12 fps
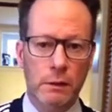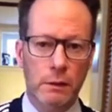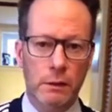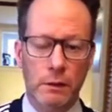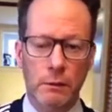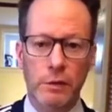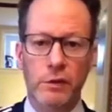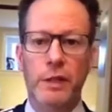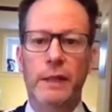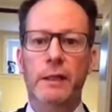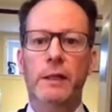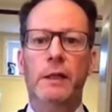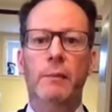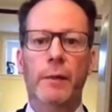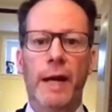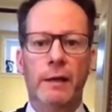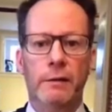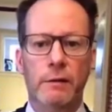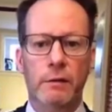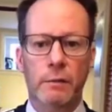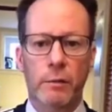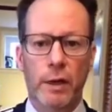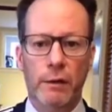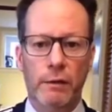Then we gently come back to the breath.